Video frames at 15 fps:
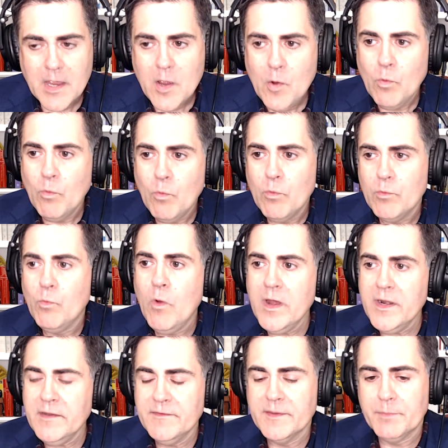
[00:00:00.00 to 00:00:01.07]
One of
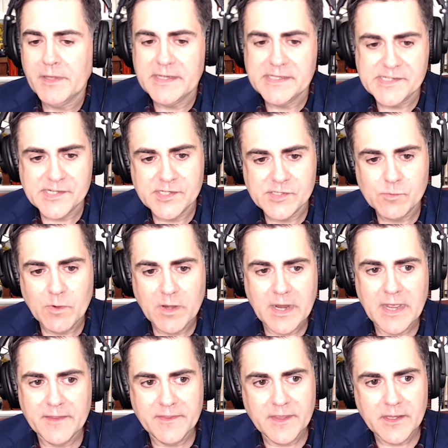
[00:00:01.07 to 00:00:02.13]
the places where I
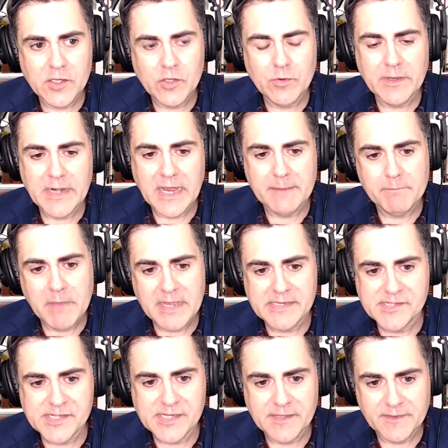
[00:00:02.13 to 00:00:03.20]
think you and I might
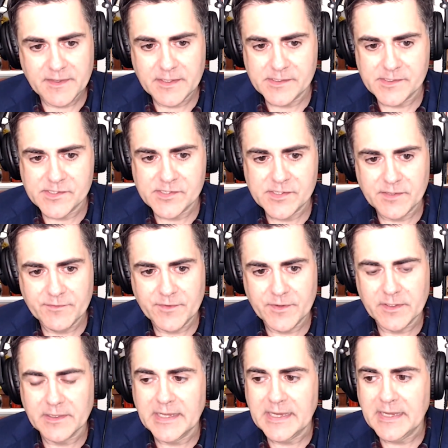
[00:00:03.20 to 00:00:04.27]
see things
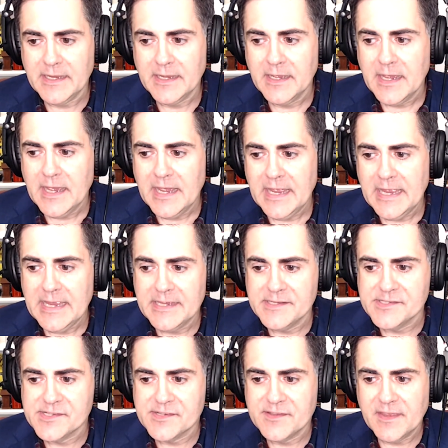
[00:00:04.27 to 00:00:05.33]
differently
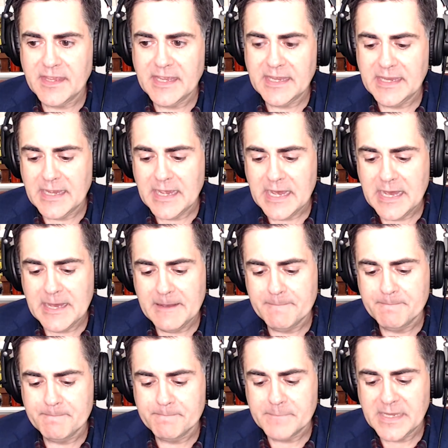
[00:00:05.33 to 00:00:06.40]
is
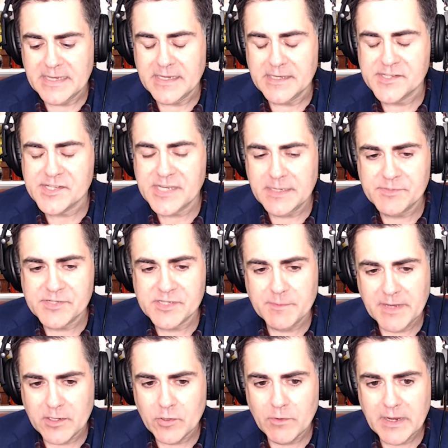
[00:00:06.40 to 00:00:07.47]
it seems to me, and
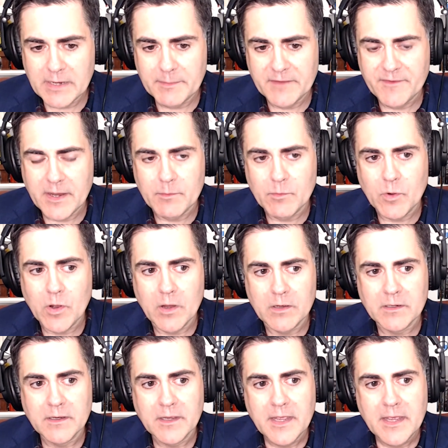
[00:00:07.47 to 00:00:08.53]
correct me if I'm wrong,
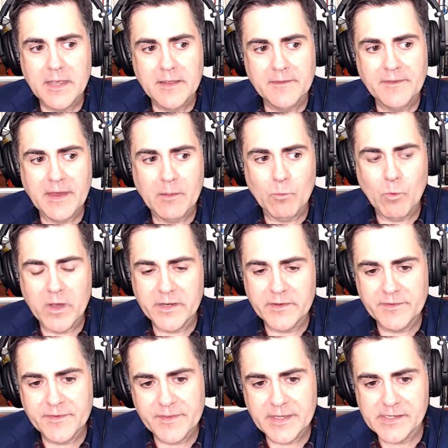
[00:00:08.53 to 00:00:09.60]
that one of the
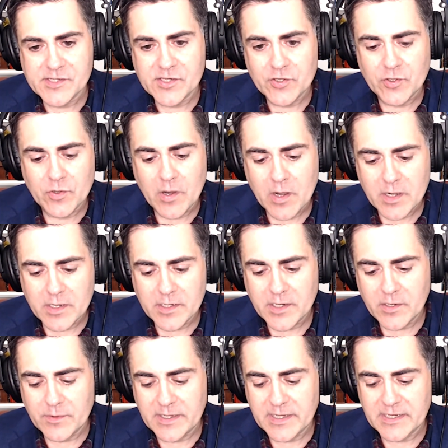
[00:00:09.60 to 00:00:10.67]
things that you're
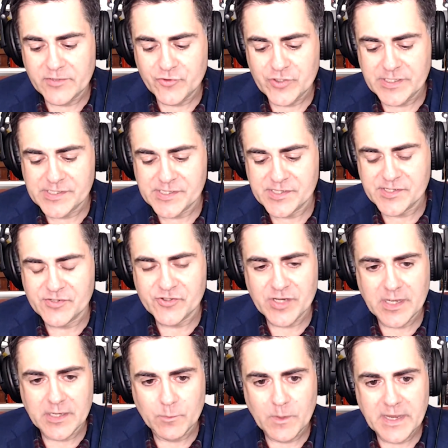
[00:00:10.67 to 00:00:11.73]
arguing in Jesus and John
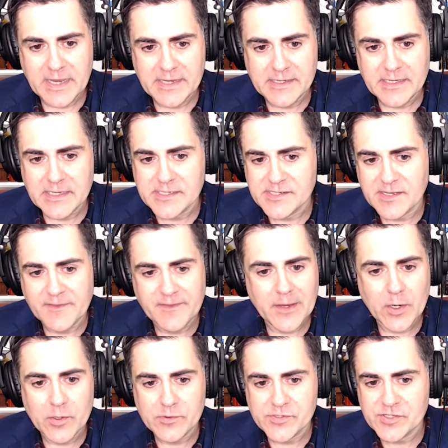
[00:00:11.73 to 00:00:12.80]
Wayne is that
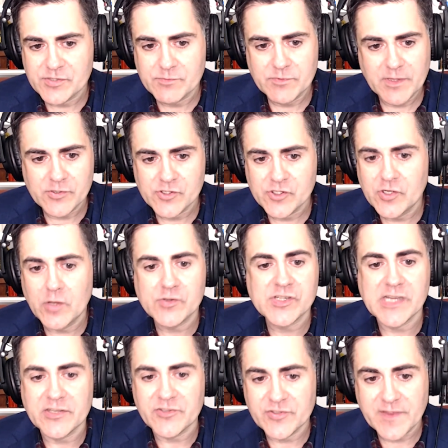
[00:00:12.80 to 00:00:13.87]
there's no
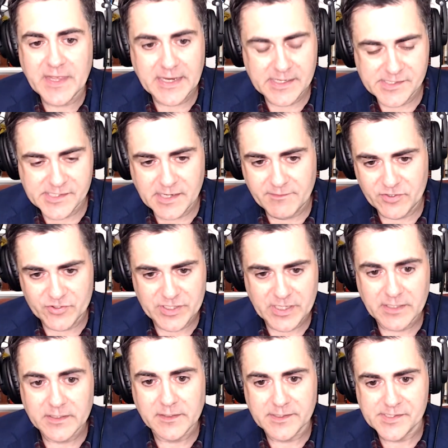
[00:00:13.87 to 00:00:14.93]
such thing as
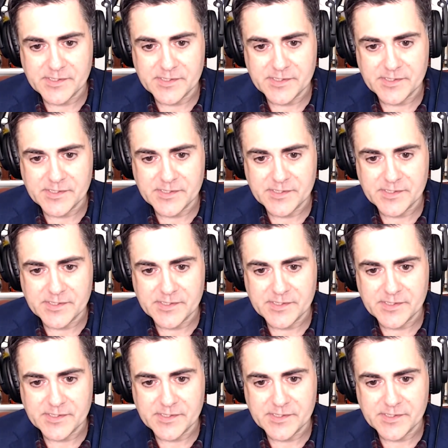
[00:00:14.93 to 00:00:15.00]
evangelicalism